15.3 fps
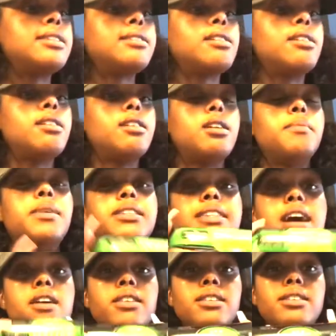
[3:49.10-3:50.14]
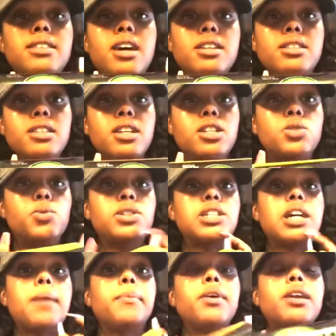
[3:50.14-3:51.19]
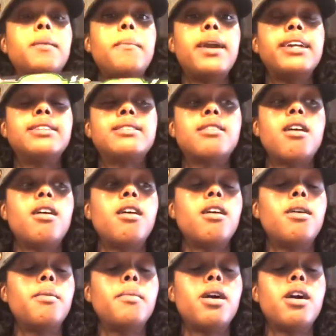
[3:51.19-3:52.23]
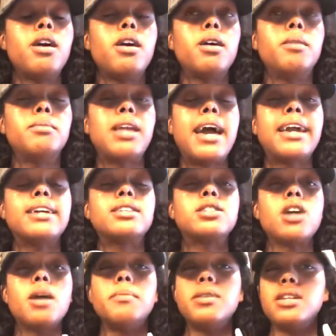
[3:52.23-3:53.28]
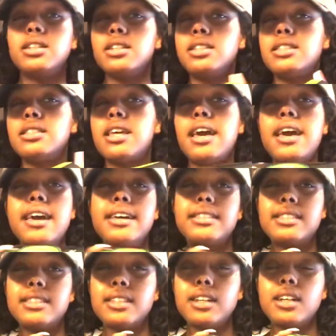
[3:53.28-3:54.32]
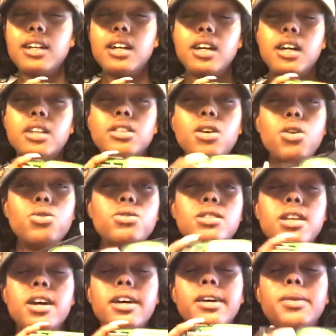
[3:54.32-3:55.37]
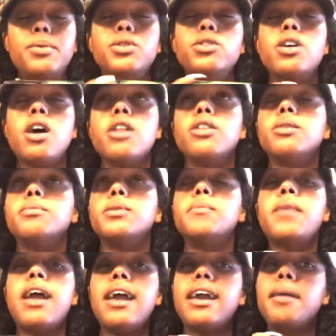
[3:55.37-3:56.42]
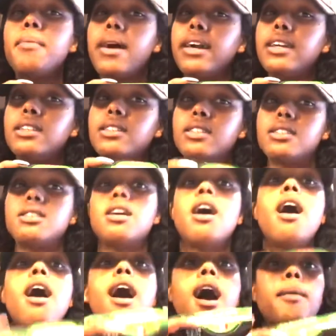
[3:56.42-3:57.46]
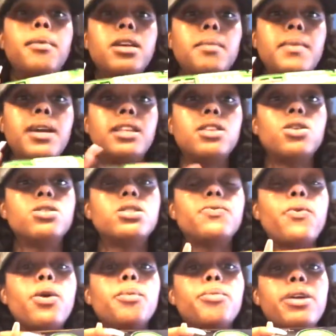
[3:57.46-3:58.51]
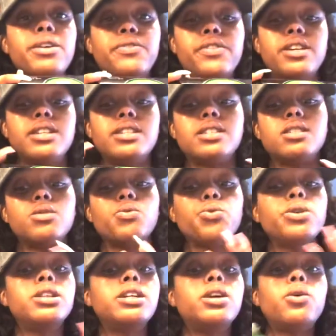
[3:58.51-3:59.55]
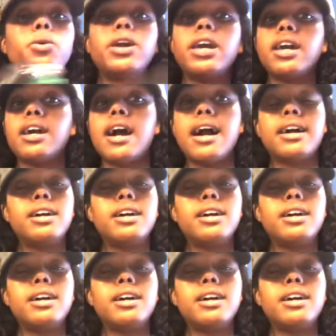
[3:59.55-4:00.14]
Some Italian sausage, which I'm gonna make some like Starbucks-esque, those, what do you call them? Them egg bites. I'm gonna make those for breakfast really quick. I